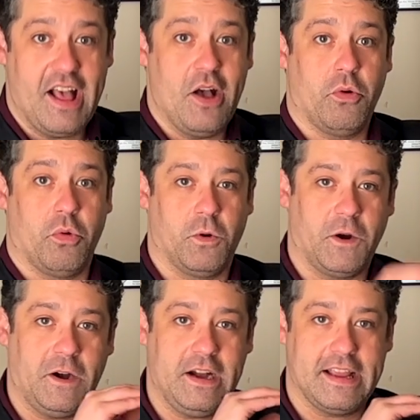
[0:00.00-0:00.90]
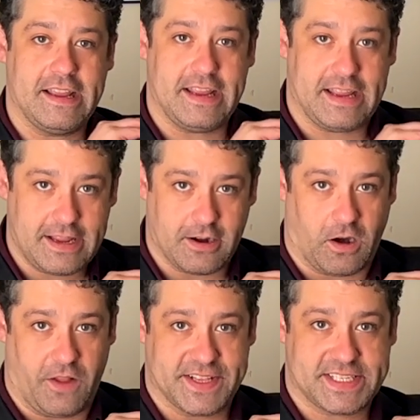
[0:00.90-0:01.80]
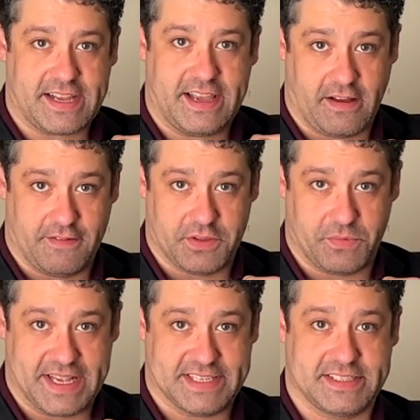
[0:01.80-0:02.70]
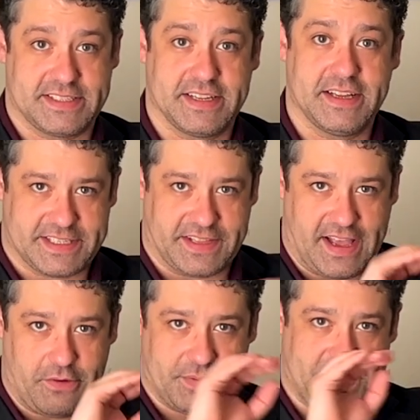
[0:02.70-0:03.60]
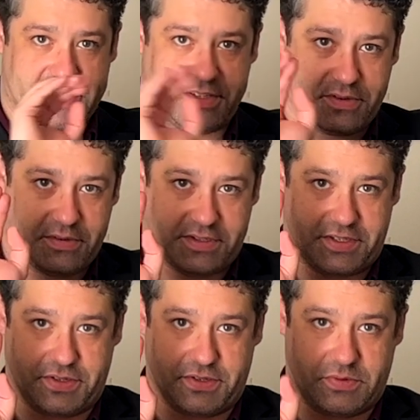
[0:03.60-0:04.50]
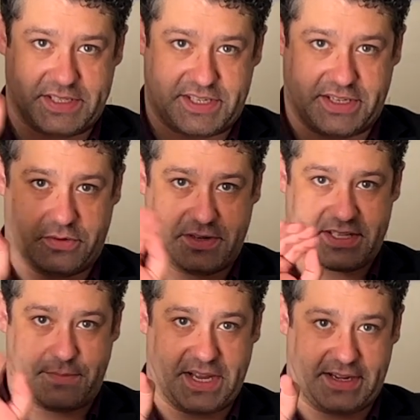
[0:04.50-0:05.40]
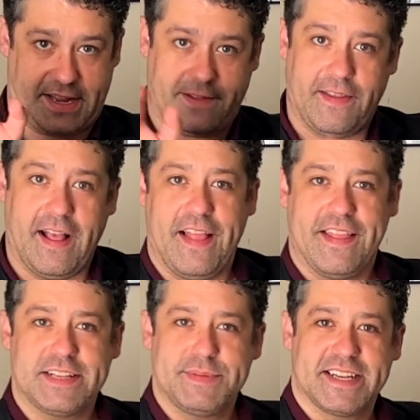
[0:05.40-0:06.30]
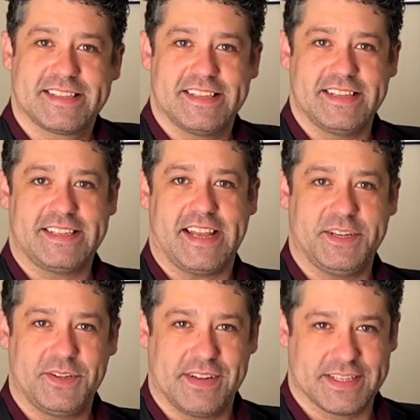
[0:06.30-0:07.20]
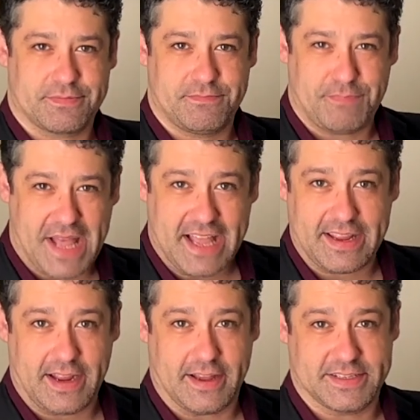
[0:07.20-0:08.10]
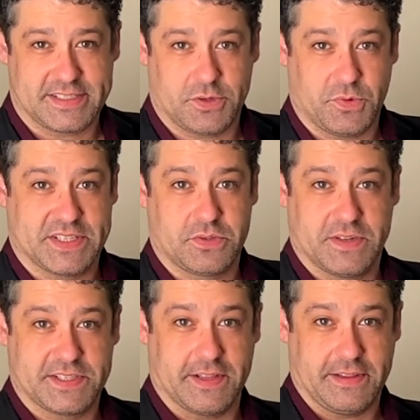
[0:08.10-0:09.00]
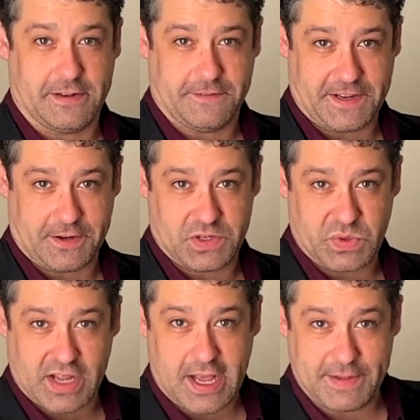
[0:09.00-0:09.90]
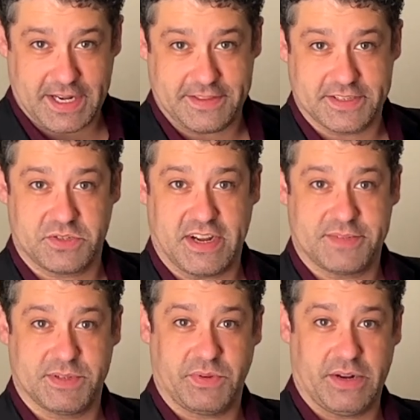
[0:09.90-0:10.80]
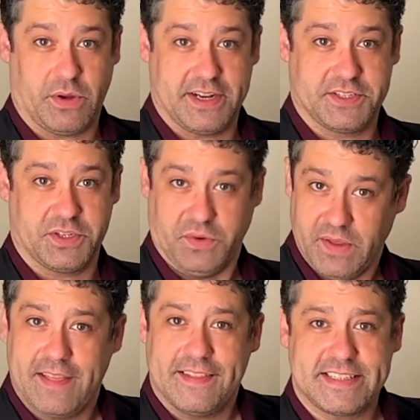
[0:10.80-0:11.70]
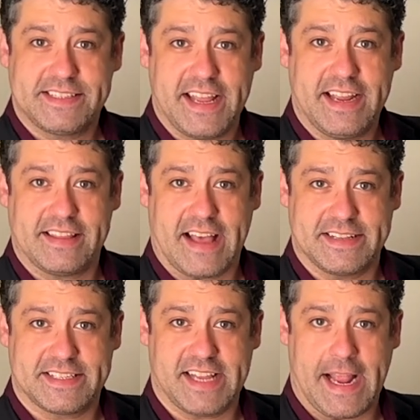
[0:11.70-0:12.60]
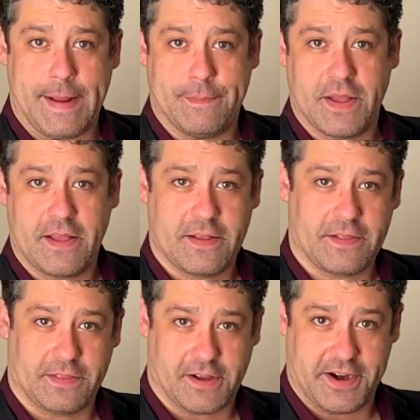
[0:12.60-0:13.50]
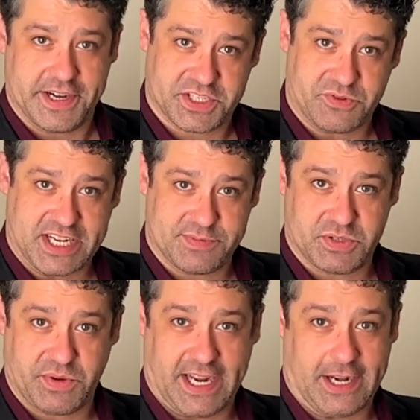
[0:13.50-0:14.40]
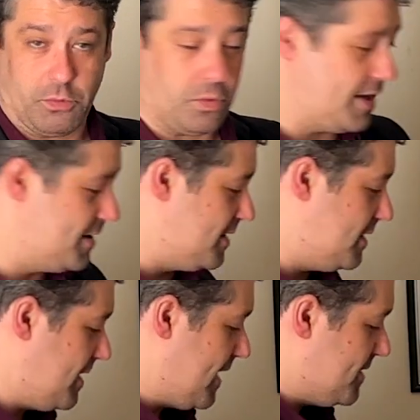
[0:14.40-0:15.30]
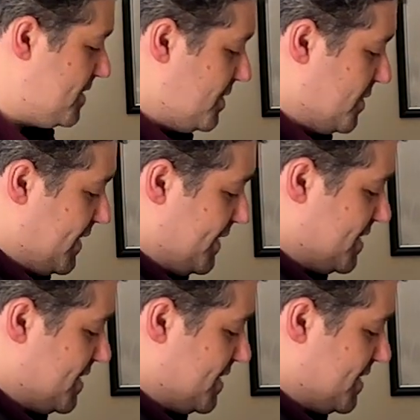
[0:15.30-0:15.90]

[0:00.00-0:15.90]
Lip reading: or here on the side of the wrist, and that would be due to twisting towards the pinky. That's because this etude is begging us to twist towards the little finger to accommodate the stretch between 1 and 2. Let's take that same large stretch between 1 and 2 in this